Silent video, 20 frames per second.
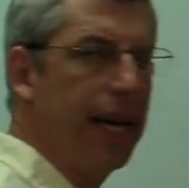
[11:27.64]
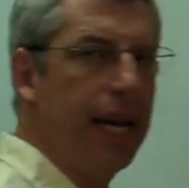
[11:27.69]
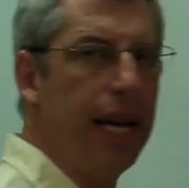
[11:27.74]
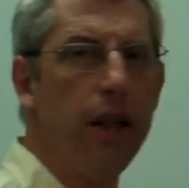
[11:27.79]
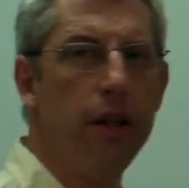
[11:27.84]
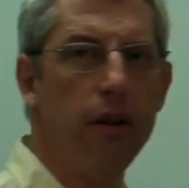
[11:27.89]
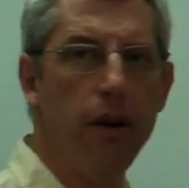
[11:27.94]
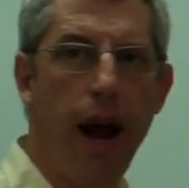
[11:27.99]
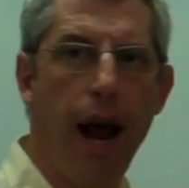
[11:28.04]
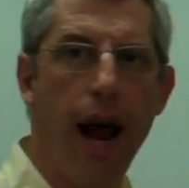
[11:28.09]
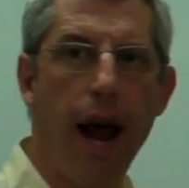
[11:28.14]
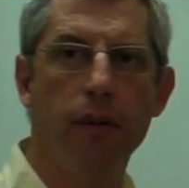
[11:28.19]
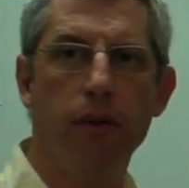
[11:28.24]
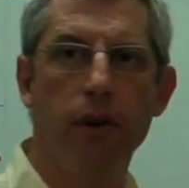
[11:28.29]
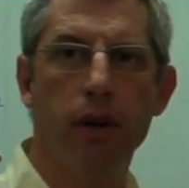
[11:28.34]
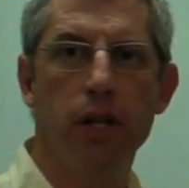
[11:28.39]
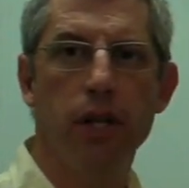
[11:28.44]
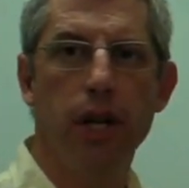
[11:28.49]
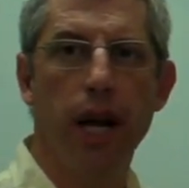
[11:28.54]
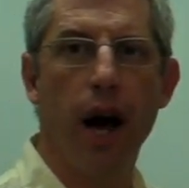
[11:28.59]
either
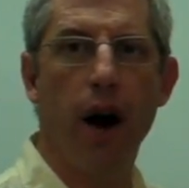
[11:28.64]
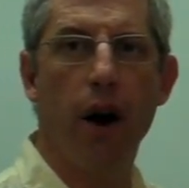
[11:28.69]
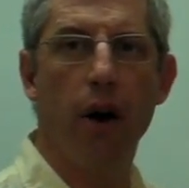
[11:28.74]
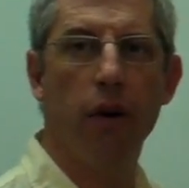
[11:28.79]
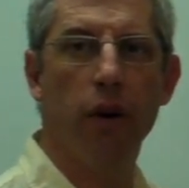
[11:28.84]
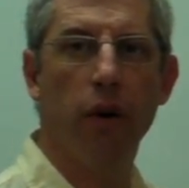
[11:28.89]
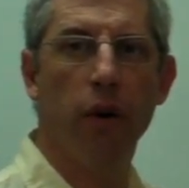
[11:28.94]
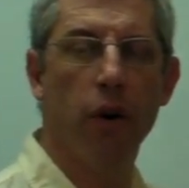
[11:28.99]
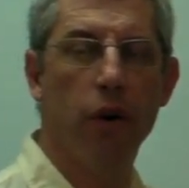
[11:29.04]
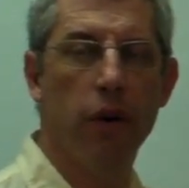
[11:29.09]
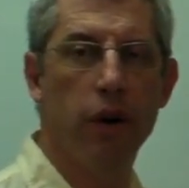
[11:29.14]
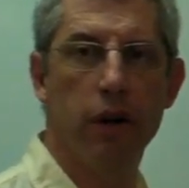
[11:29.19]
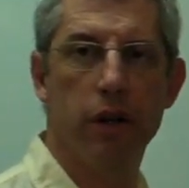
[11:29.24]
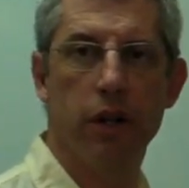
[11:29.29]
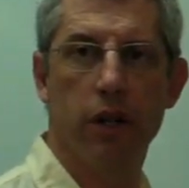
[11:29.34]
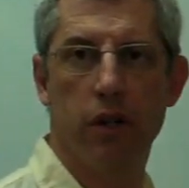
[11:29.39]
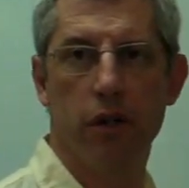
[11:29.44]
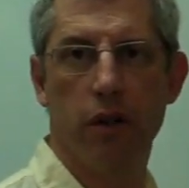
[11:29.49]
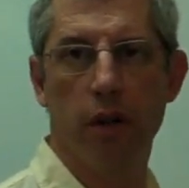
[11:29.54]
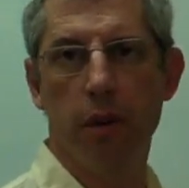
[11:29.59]
average out or they're
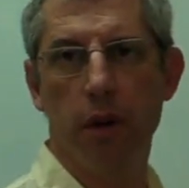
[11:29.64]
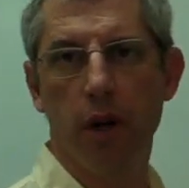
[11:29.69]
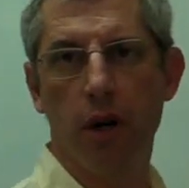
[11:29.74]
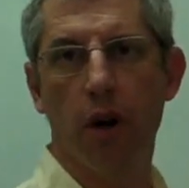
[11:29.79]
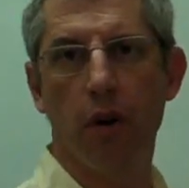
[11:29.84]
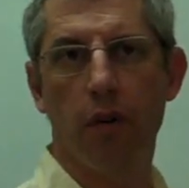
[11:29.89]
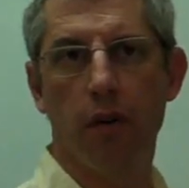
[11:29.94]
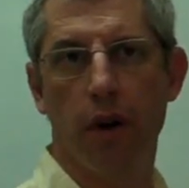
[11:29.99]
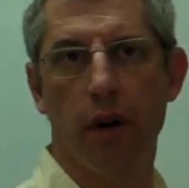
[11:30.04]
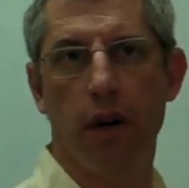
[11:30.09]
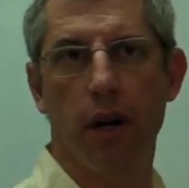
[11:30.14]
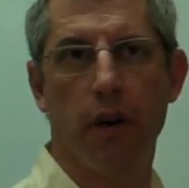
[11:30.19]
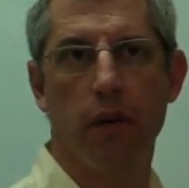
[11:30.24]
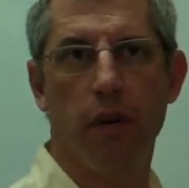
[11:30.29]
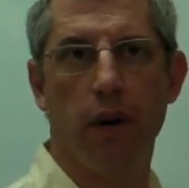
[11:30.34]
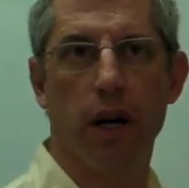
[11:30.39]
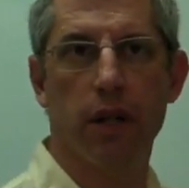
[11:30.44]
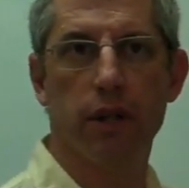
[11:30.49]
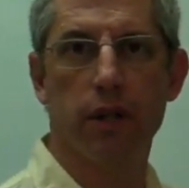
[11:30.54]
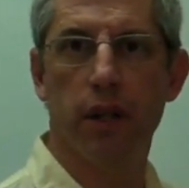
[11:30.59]
distributed over enough
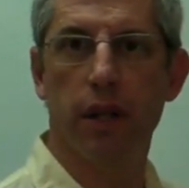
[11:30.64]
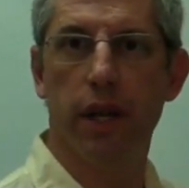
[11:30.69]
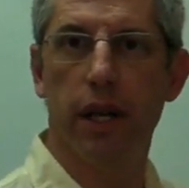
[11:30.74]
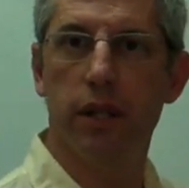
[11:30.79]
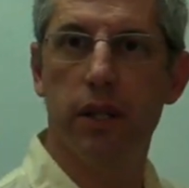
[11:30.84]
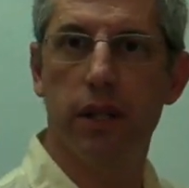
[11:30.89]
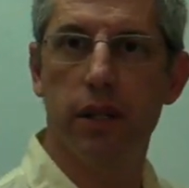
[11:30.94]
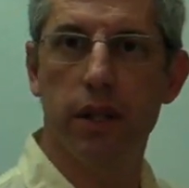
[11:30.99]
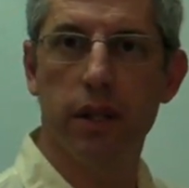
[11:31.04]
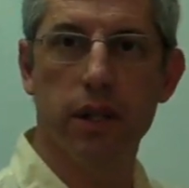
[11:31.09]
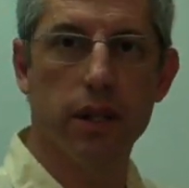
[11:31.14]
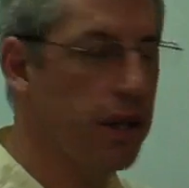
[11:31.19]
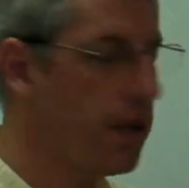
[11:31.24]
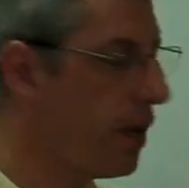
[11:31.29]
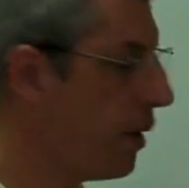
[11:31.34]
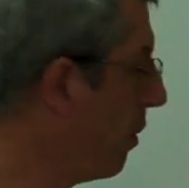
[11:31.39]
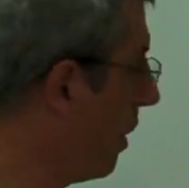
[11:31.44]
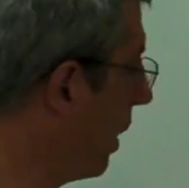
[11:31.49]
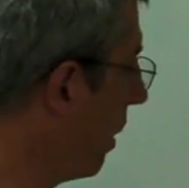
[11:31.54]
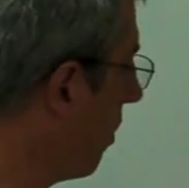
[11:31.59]
oscillations, it's not
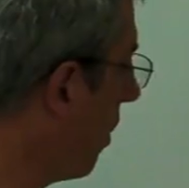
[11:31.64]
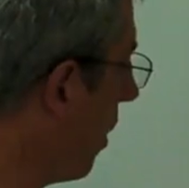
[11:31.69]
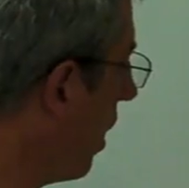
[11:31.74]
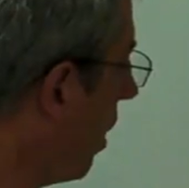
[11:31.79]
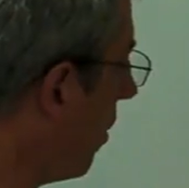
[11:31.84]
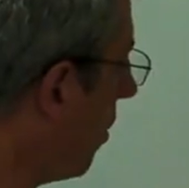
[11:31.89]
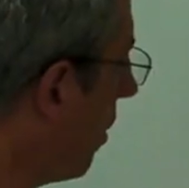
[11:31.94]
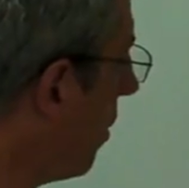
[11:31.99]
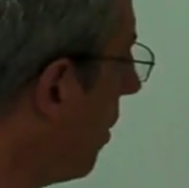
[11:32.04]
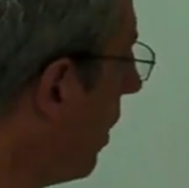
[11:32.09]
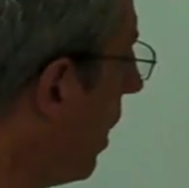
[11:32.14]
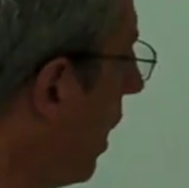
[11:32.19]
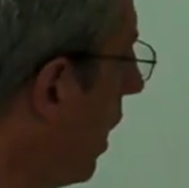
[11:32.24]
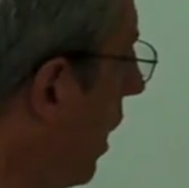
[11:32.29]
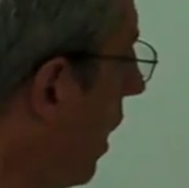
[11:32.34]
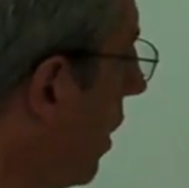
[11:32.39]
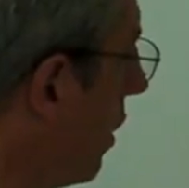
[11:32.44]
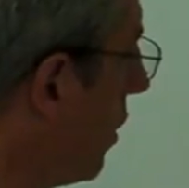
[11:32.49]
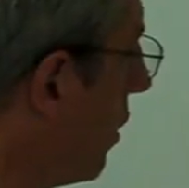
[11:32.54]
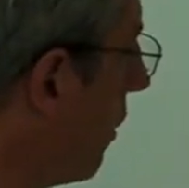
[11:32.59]
a big problem.
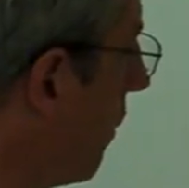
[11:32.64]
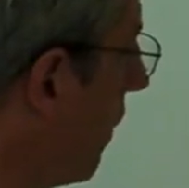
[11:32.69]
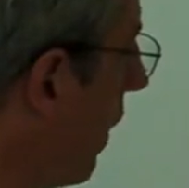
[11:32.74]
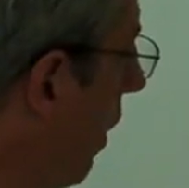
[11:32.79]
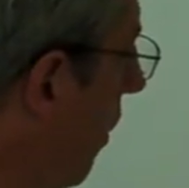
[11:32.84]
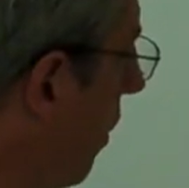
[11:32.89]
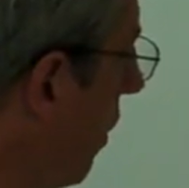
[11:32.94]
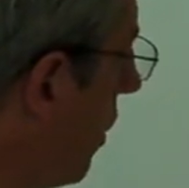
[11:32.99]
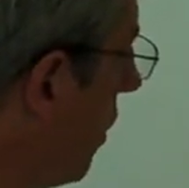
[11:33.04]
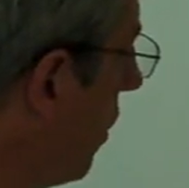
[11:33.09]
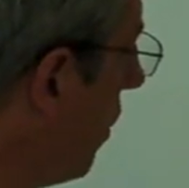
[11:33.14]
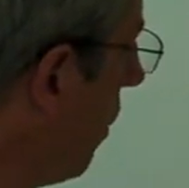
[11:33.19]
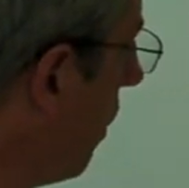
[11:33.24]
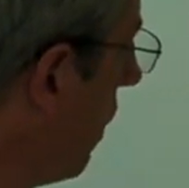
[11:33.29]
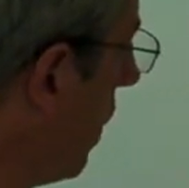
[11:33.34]
So if I were to do